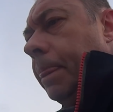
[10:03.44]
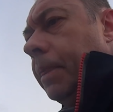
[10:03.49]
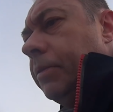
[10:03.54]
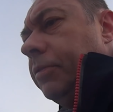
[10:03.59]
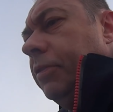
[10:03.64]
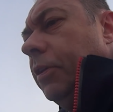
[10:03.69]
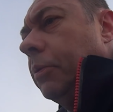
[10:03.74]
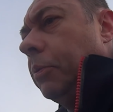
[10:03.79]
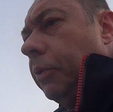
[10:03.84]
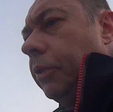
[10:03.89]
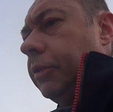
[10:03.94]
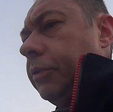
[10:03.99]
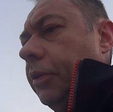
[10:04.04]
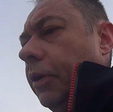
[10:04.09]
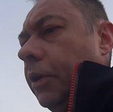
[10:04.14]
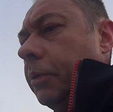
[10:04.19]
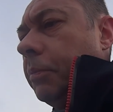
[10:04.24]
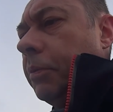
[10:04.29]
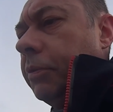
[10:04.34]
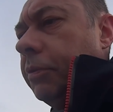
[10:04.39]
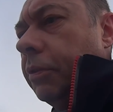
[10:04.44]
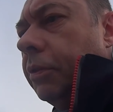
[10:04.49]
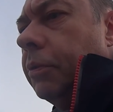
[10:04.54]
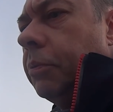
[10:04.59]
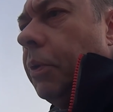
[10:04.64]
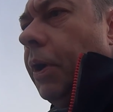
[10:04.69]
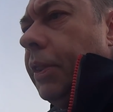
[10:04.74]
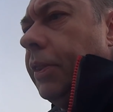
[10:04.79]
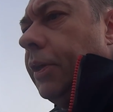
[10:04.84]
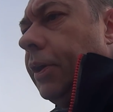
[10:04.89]
see what the time is and the
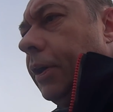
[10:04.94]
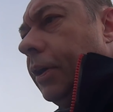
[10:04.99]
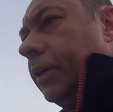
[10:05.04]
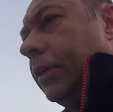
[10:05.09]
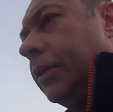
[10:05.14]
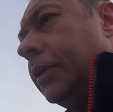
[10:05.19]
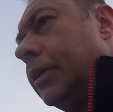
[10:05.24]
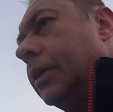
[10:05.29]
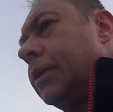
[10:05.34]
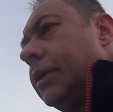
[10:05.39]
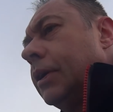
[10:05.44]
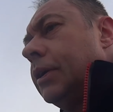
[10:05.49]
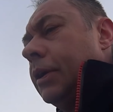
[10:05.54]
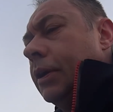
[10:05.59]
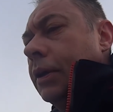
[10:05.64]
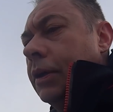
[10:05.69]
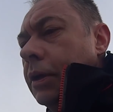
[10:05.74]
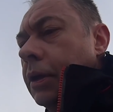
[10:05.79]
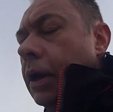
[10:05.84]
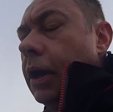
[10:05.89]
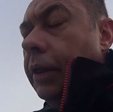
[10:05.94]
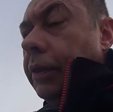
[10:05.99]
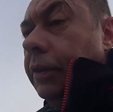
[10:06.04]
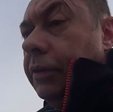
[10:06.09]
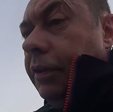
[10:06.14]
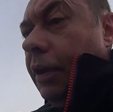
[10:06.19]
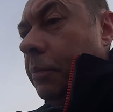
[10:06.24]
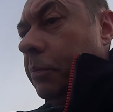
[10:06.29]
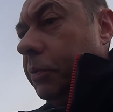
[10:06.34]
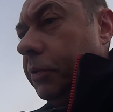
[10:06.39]
weather and the
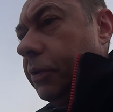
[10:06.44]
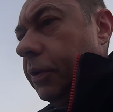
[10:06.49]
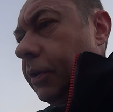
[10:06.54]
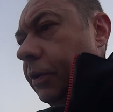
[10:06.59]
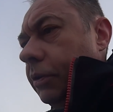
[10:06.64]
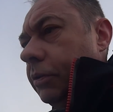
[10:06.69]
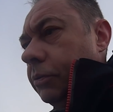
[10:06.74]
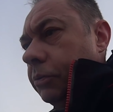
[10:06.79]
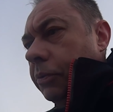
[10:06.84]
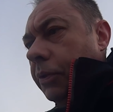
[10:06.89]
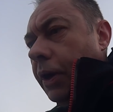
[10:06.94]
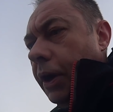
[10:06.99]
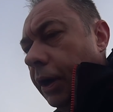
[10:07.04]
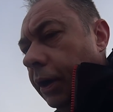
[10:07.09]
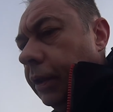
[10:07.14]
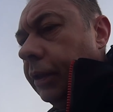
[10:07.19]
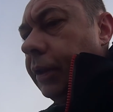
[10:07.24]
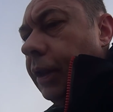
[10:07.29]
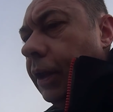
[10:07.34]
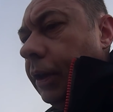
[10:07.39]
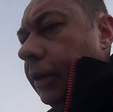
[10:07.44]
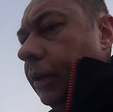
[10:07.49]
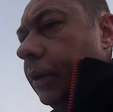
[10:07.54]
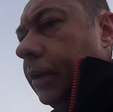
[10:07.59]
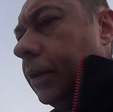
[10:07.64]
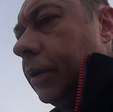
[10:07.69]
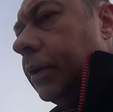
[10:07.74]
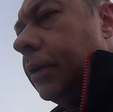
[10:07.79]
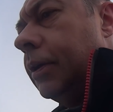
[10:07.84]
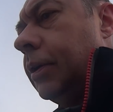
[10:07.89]
temperature and all that, and then
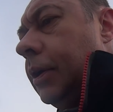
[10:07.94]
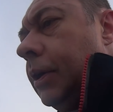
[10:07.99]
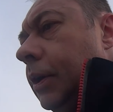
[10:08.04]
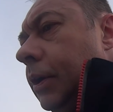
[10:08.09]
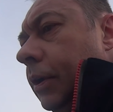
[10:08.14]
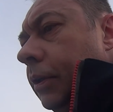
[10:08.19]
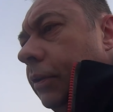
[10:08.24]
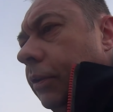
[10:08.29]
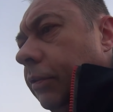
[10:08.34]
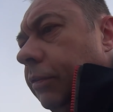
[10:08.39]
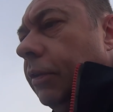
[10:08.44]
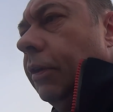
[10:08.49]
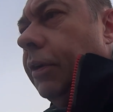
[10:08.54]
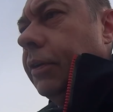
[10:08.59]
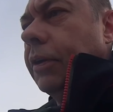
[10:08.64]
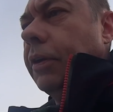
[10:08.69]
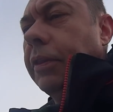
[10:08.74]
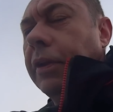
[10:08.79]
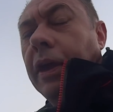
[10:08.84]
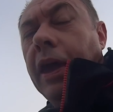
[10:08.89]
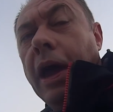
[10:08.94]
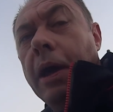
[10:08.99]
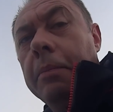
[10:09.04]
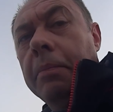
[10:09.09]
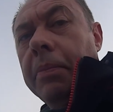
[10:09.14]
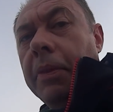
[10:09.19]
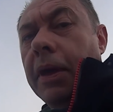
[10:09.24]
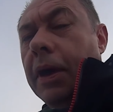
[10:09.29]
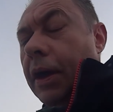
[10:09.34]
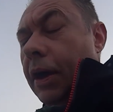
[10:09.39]
decide either
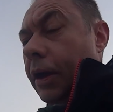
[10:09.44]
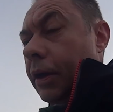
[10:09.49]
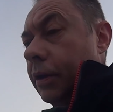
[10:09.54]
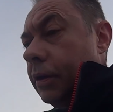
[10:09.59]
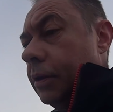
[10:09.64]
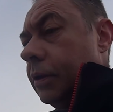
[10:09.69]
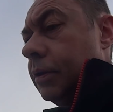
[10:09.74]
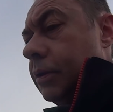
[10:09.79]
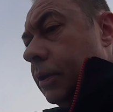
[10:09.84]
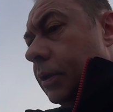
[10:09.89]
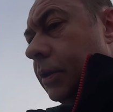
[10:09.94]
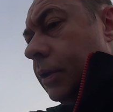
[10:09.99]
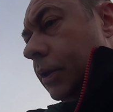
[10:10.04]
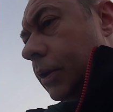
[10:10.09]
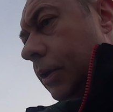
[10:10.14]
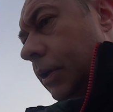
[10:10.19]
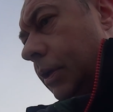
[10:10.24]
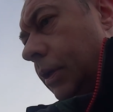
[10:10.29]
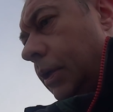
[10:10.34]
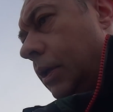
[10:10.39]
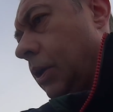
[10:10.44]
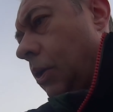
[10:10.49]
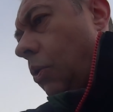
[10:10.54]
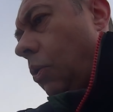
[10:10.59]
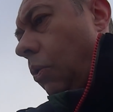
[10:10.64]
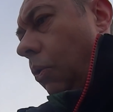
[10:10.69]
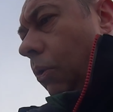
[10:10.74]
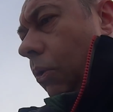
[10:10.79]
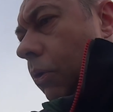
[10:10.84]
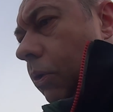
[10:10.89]
camp there
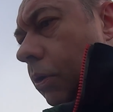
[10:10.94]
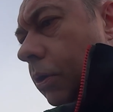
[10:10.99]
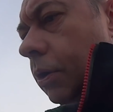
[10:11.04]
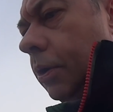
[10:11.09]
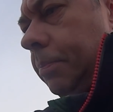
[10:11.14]
or